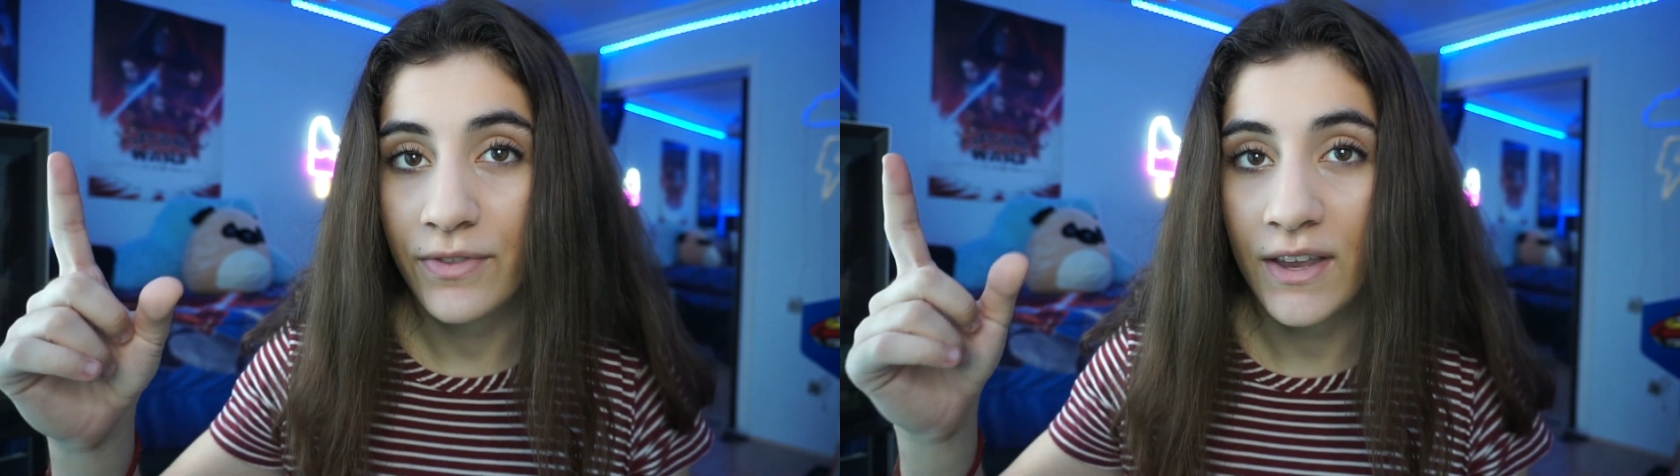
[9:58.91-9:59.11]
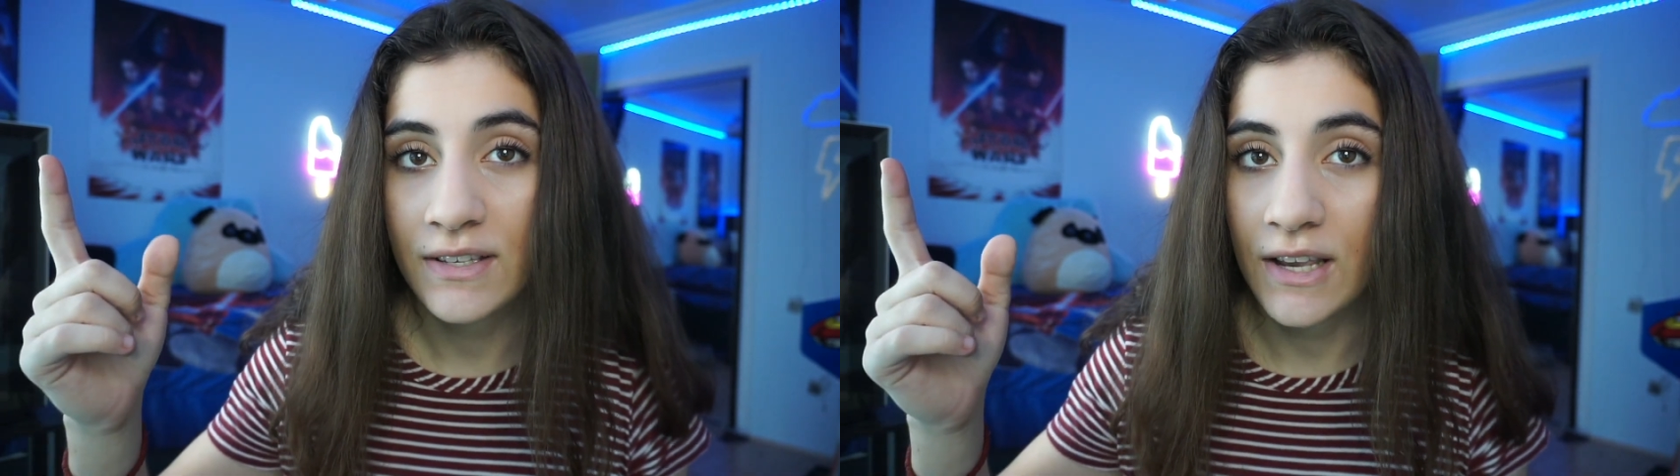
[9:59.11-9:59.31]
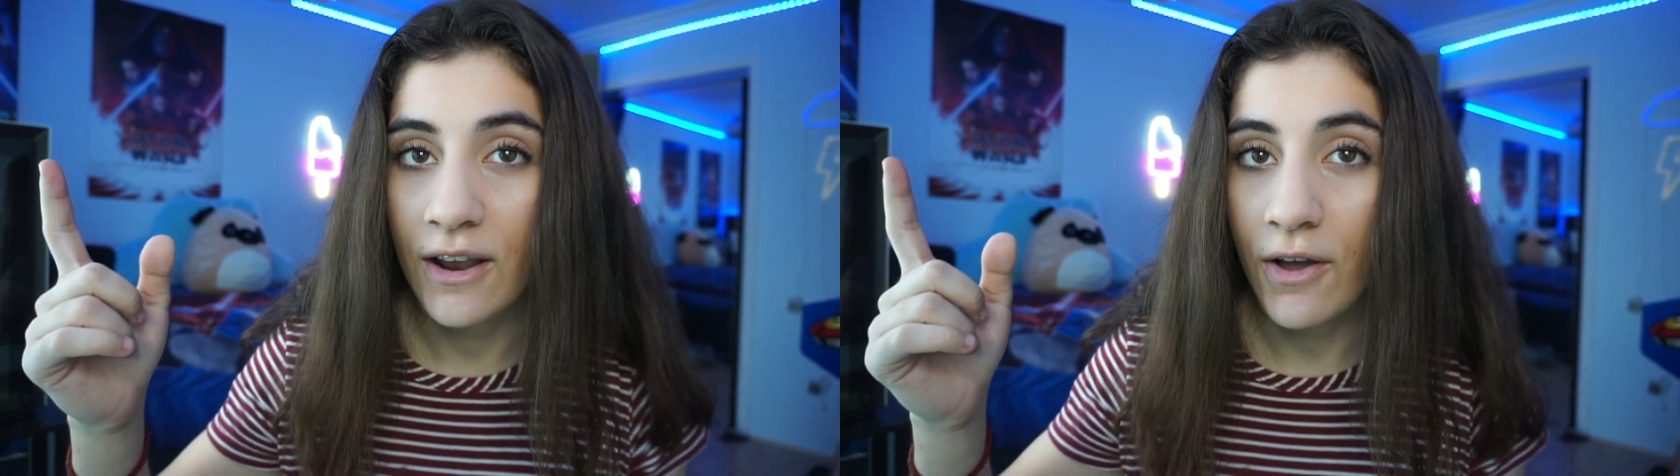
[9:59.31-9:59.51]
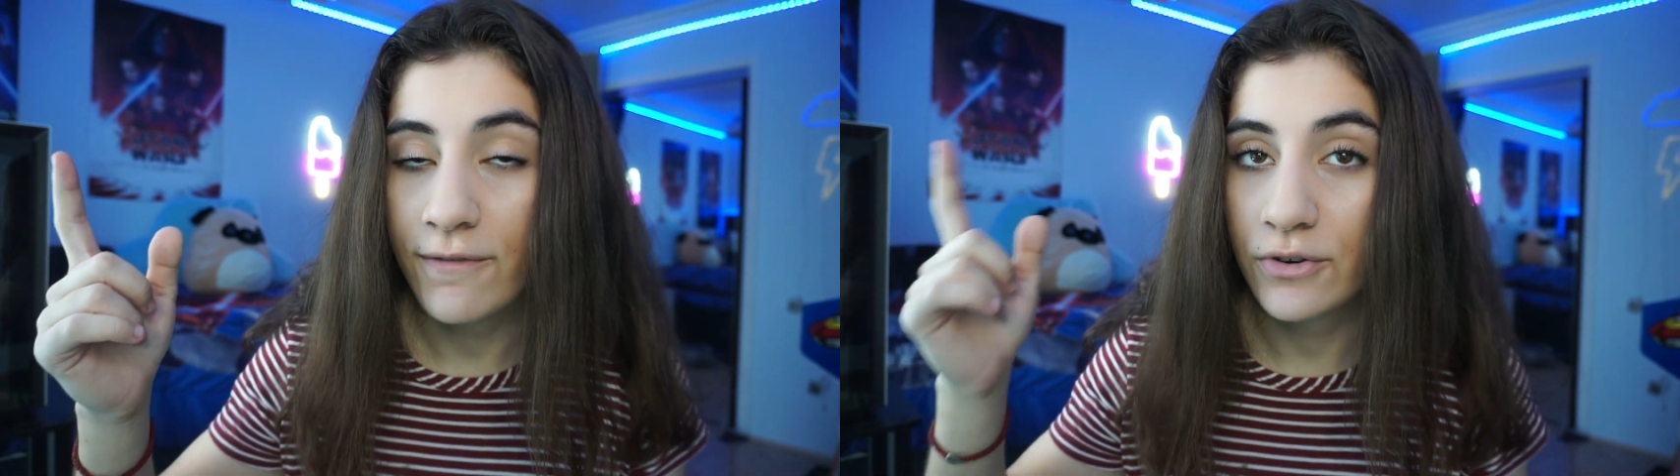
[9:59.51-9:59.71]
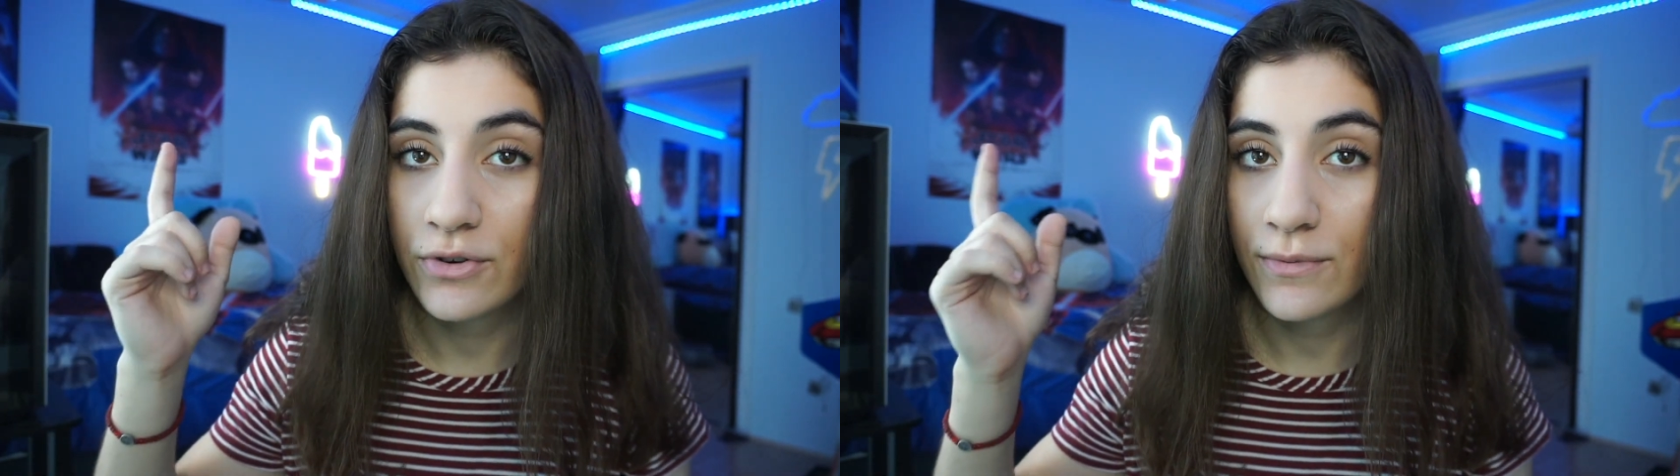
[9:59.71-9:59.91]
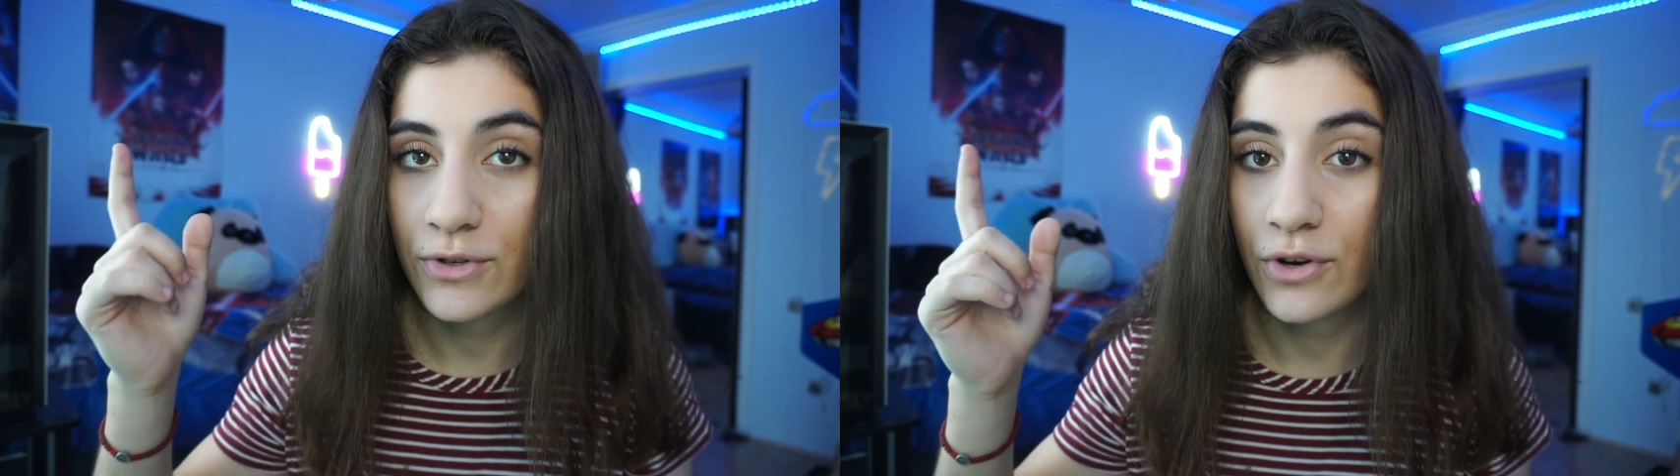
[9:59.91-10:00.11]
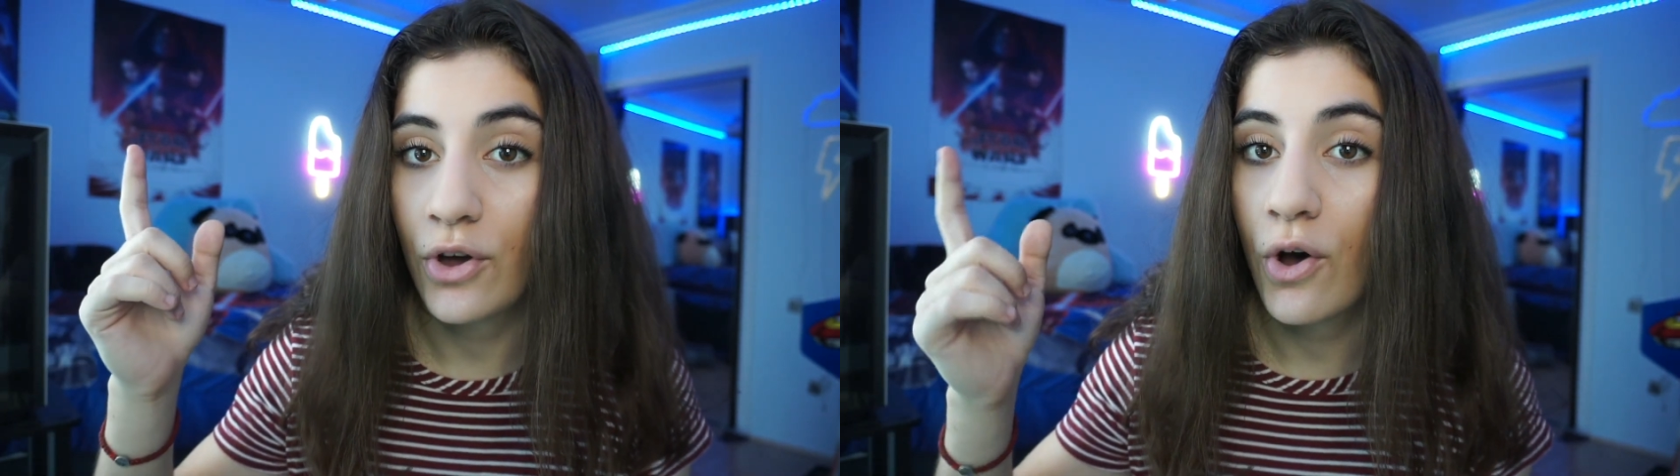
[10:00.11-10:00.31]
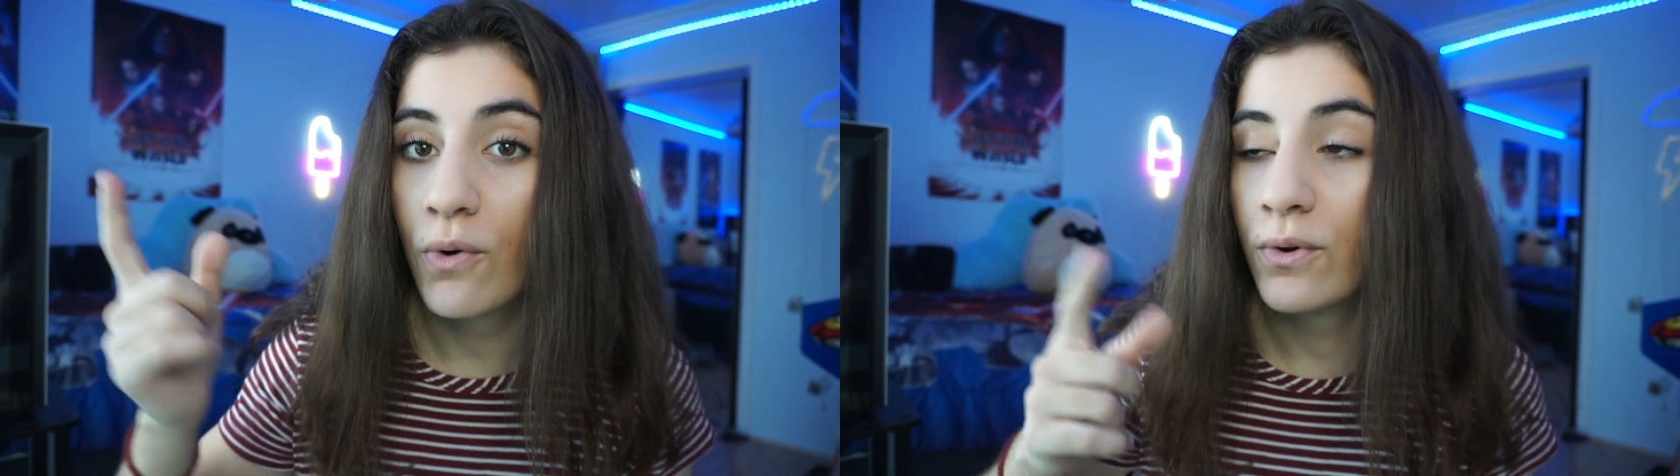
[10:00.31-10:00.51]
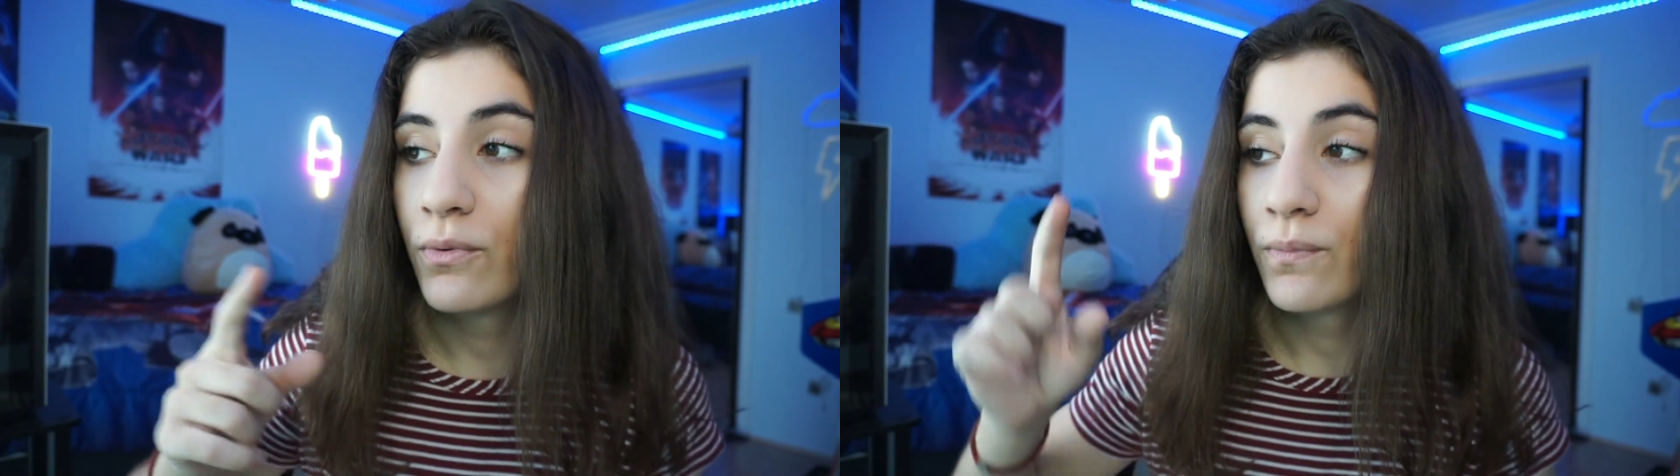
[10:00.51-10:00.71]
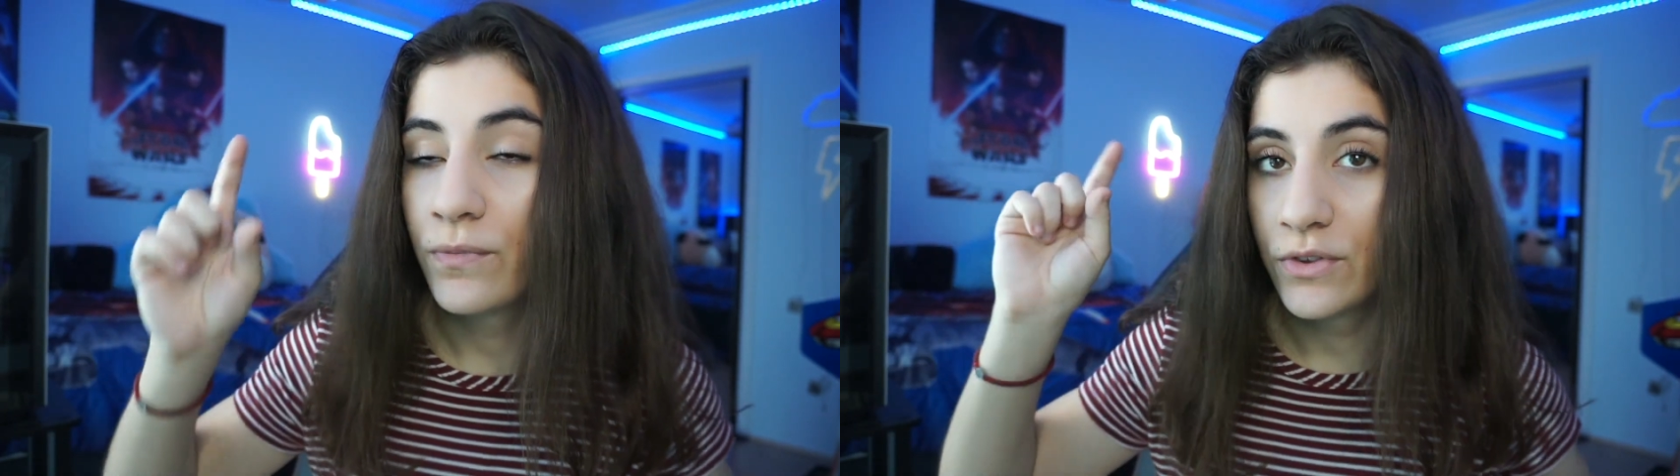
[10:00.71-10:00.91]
things that every streamer should own.